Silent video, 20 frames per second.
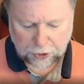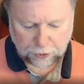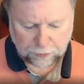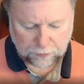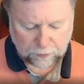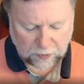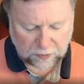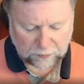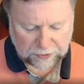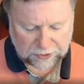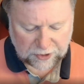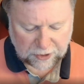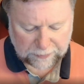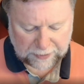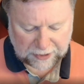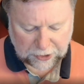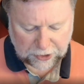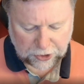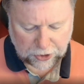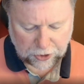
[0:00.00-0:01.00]
When we talk about
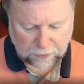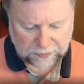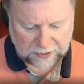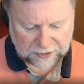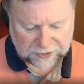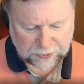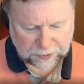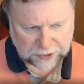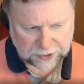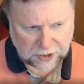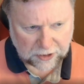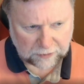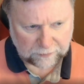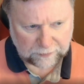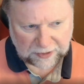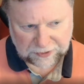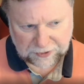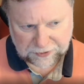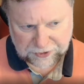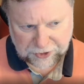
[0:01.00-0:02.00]
qubits, we're talking
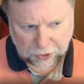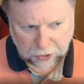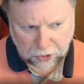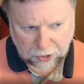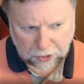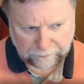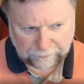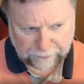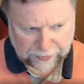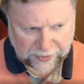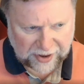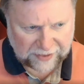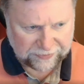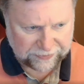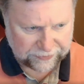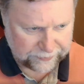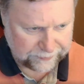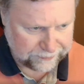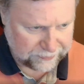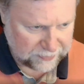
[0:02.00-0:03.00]
about the so-called breadth
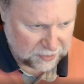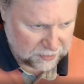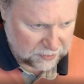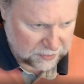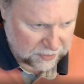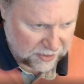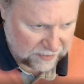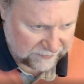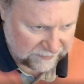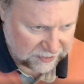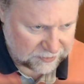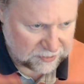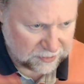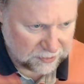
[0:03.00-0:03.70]
of it.